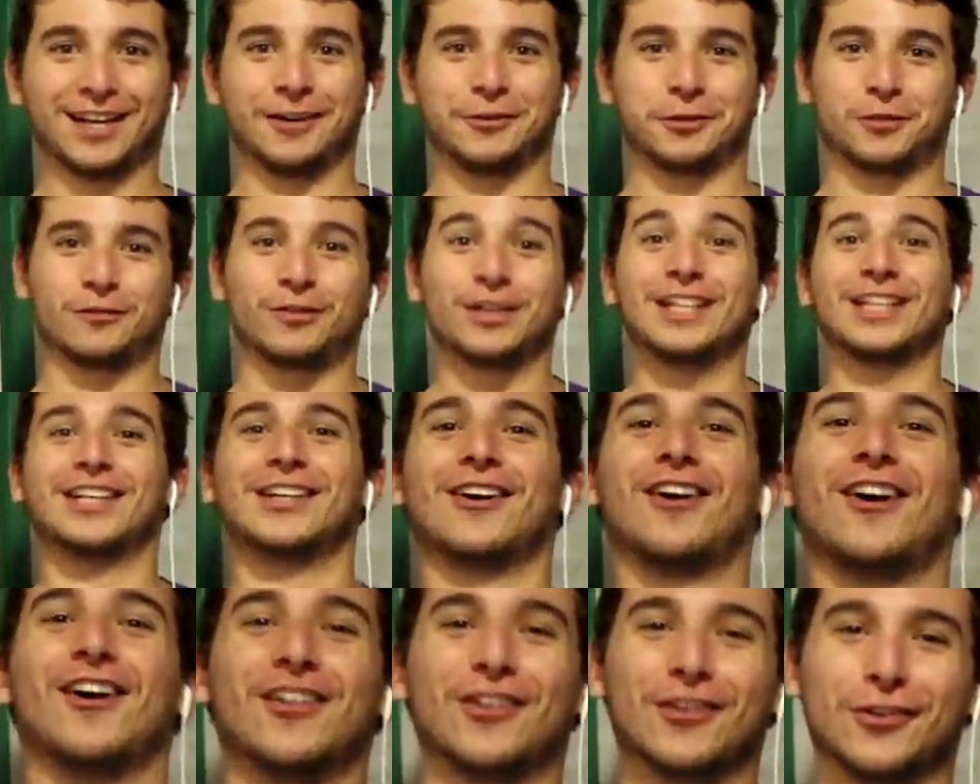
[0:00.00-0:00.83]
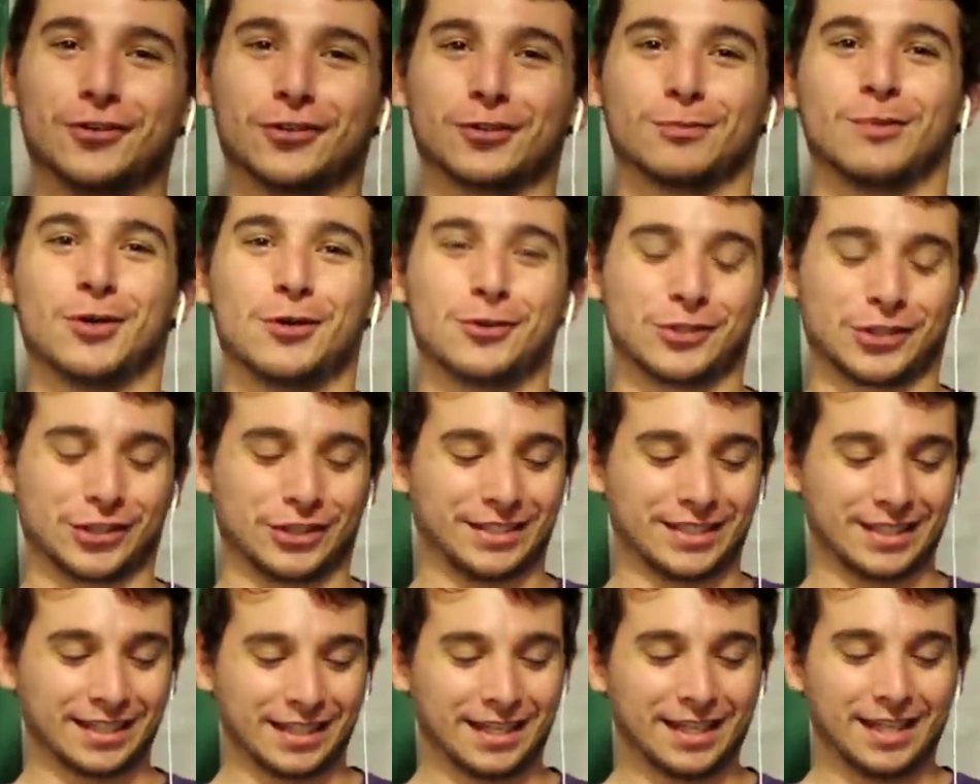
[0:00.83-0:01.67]
I was feeling all those
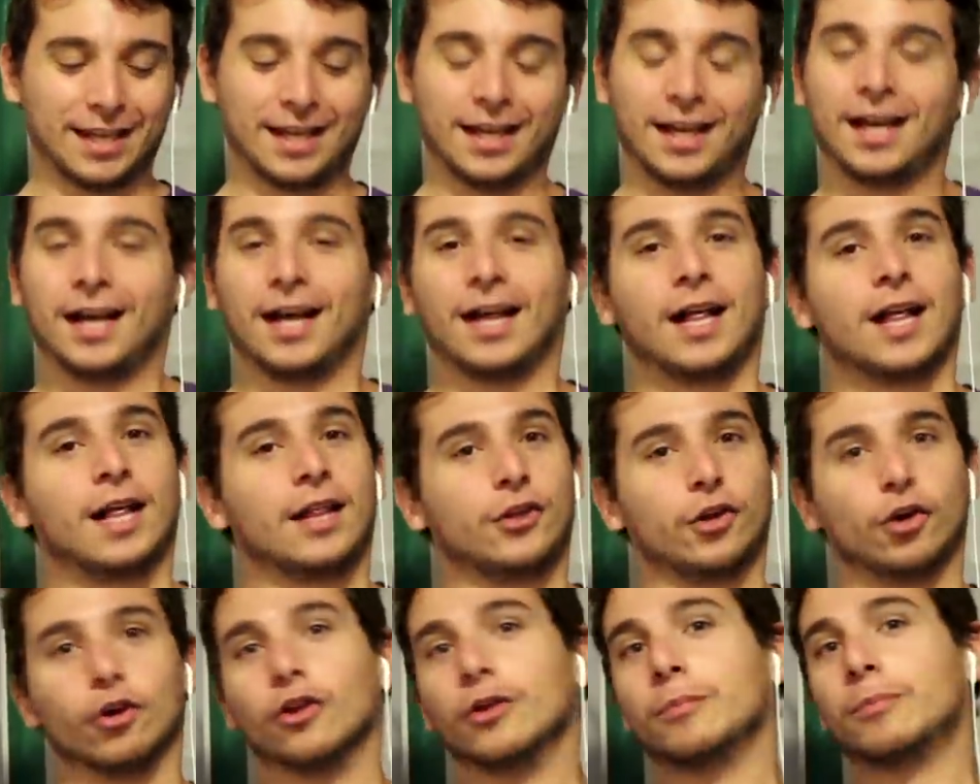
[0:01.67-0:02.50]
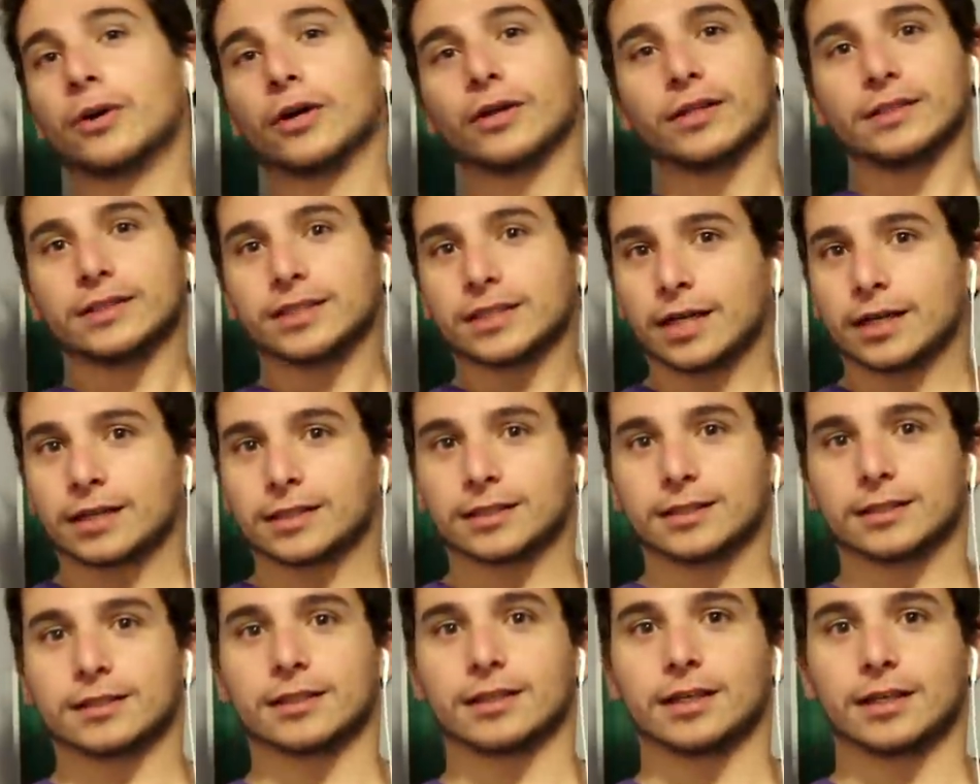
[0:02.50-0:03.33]
emotions. The only part that
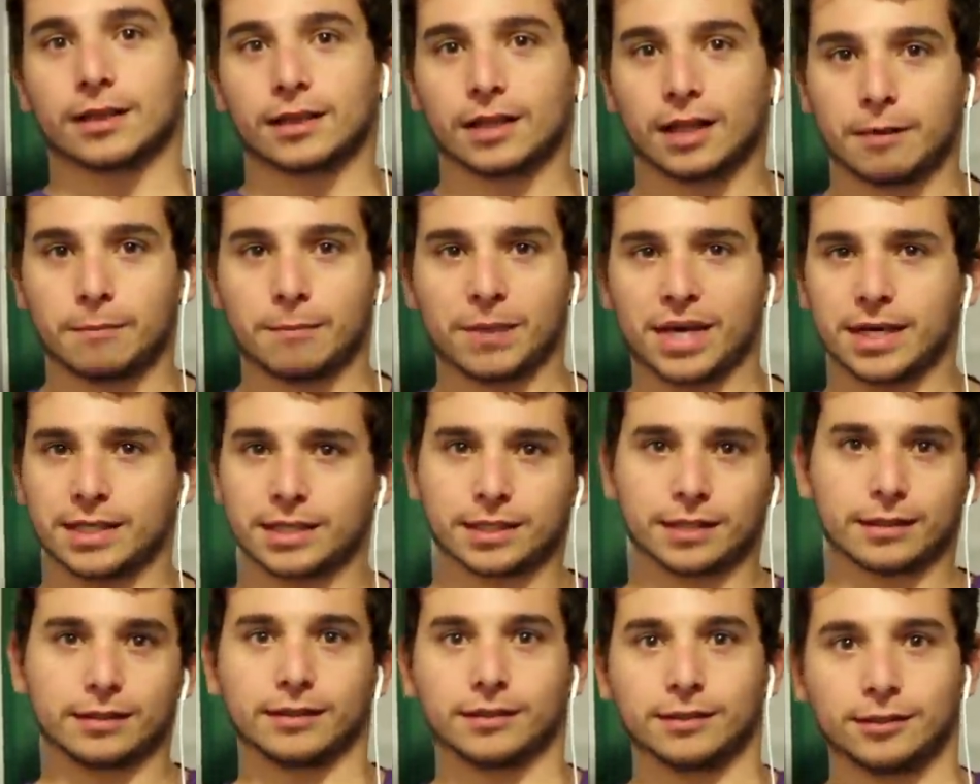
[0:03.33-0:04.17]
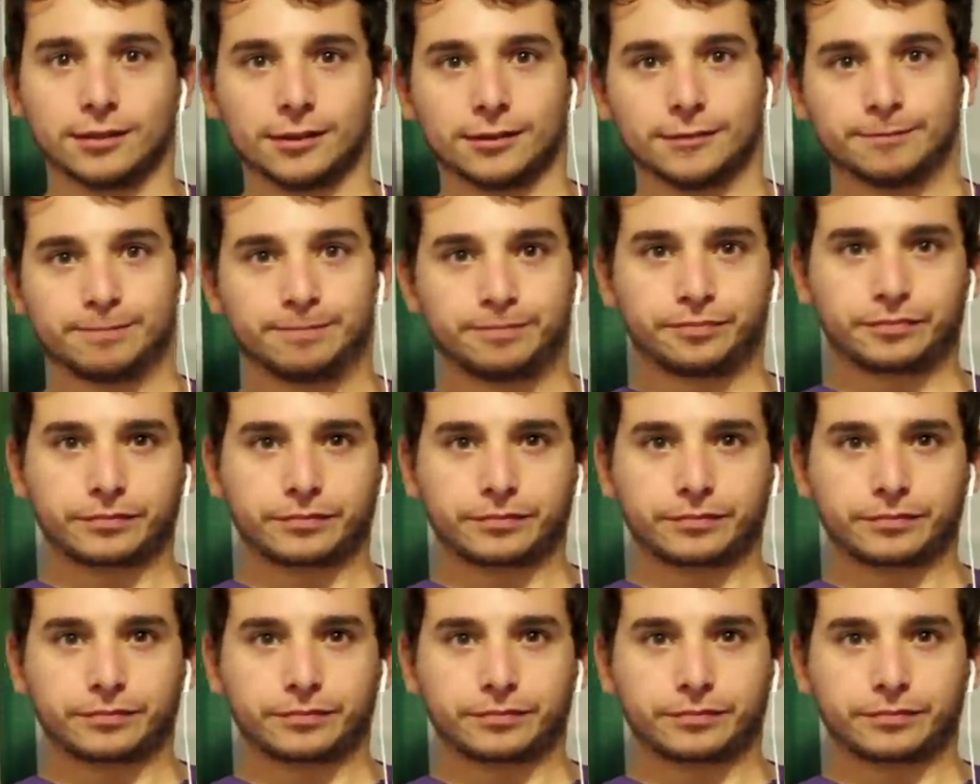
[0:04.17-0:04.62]
sucks is like they basically